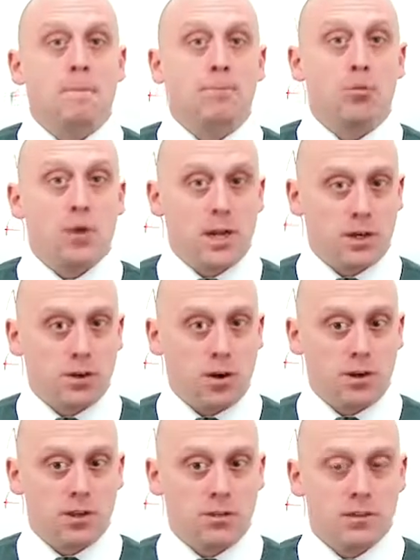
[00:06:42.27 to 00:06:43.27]

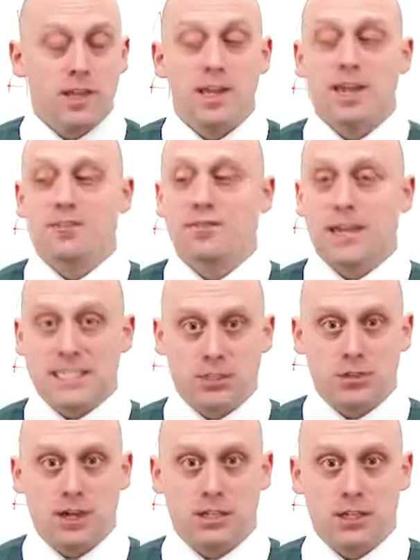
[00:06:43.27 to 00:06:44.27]
bradycardia and
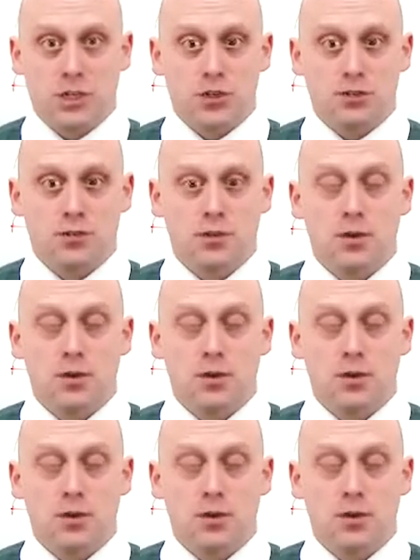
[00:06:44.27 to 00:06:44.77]
vasodilation.